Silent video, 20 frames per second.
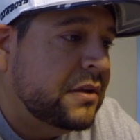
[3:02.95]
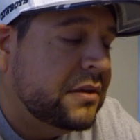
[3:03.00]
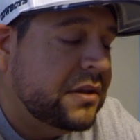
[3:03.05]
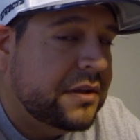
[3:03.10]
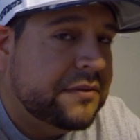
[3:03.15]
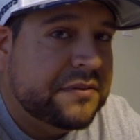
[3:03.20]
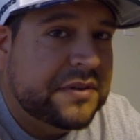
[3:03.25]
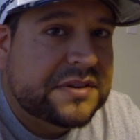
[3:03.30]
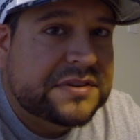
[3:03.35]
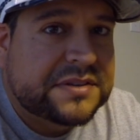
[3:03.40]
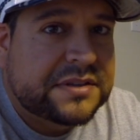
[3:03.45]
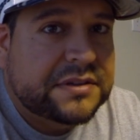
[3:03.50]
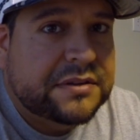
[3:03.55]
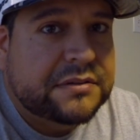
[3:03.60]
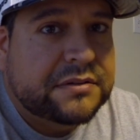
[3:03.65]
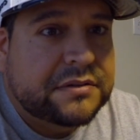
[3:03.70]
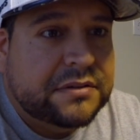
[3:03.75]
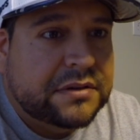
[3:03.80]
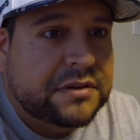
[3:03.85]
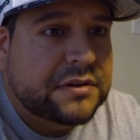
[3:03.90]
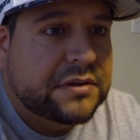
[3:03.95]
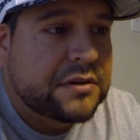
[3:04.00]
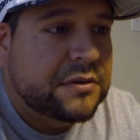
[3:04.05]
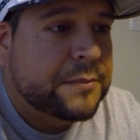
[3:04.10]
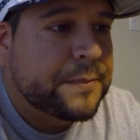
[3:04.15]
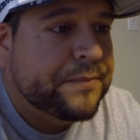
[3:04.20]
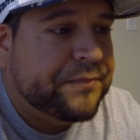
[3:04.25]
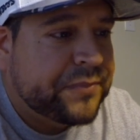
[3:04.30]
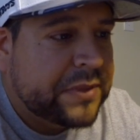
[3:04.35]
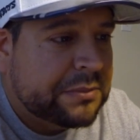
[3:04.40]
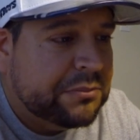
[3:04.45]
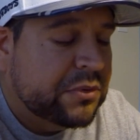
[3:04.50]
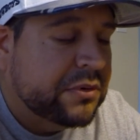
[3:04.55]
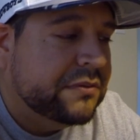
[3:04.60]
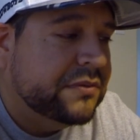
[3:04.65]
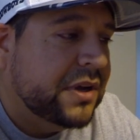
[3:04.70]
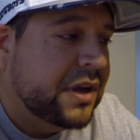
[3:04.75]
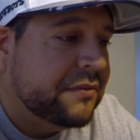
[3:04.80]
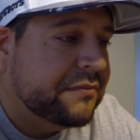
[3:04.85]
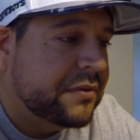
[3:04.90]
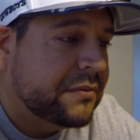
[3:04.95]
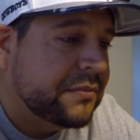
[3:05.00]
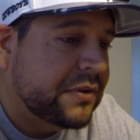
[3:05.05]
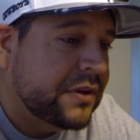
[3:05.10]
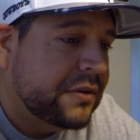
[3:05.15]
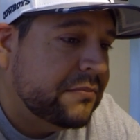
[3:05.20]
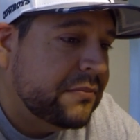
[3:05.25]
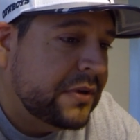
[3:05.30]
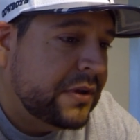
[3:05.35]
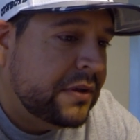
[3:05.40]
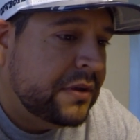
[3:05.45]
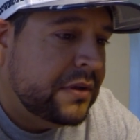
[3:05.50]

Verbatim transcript: They eventually, you know, moved on from him.